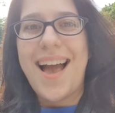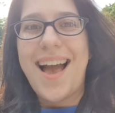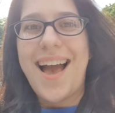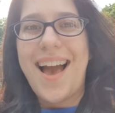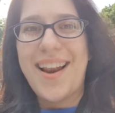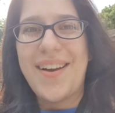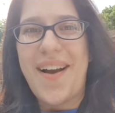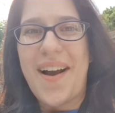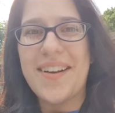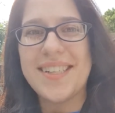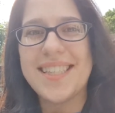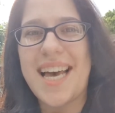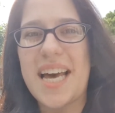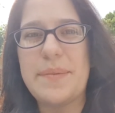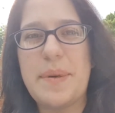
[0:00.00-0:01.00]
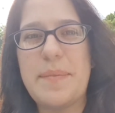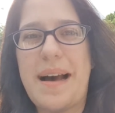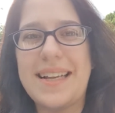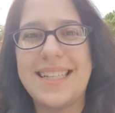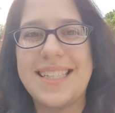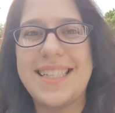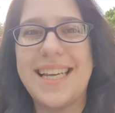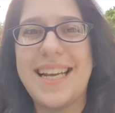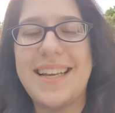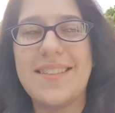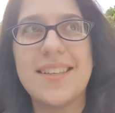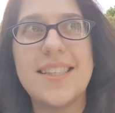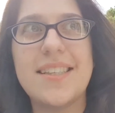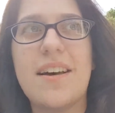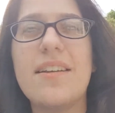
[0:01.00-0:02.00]
Hello Harris Academy Battersea,
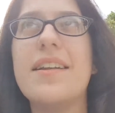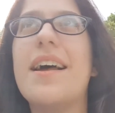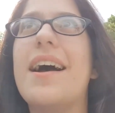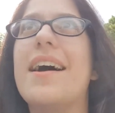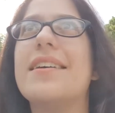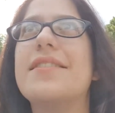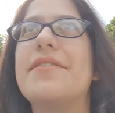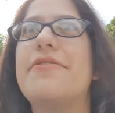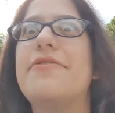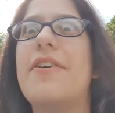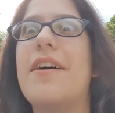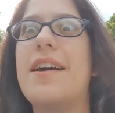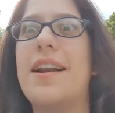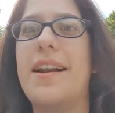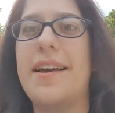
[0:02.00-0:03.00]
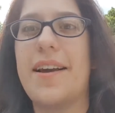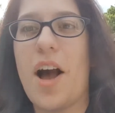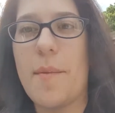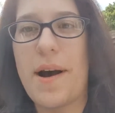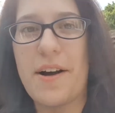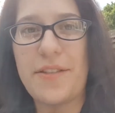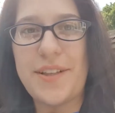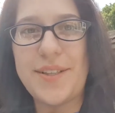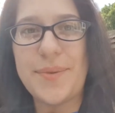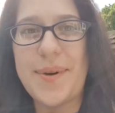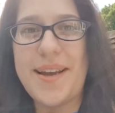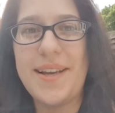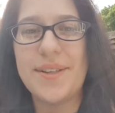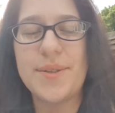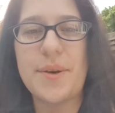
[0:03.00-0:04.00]
the sun has finally come out this
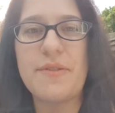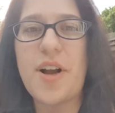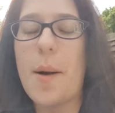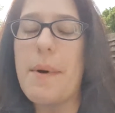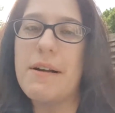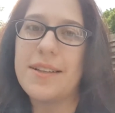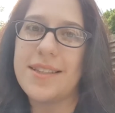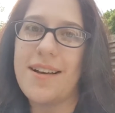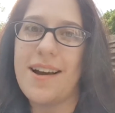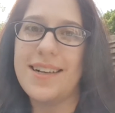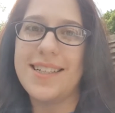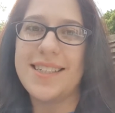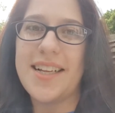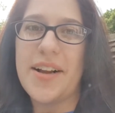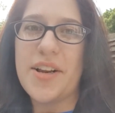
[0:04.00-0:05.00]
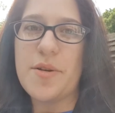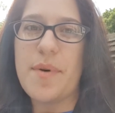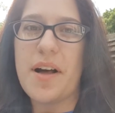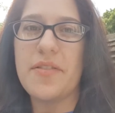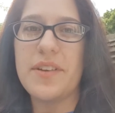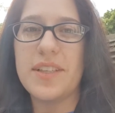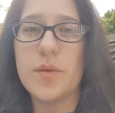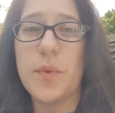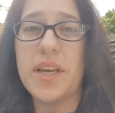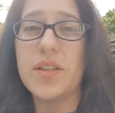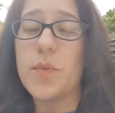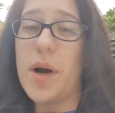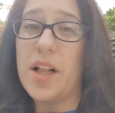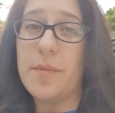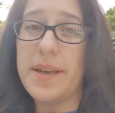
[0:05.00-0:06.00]
week so I've come outside to tell you about this
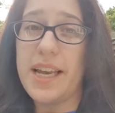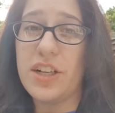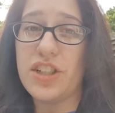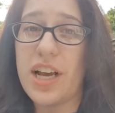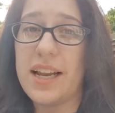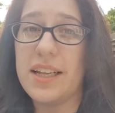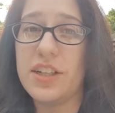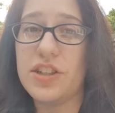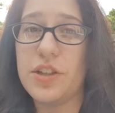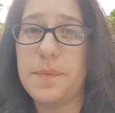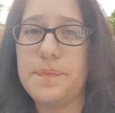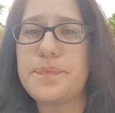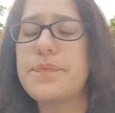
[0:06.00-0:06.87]
week's wellbeing challenge.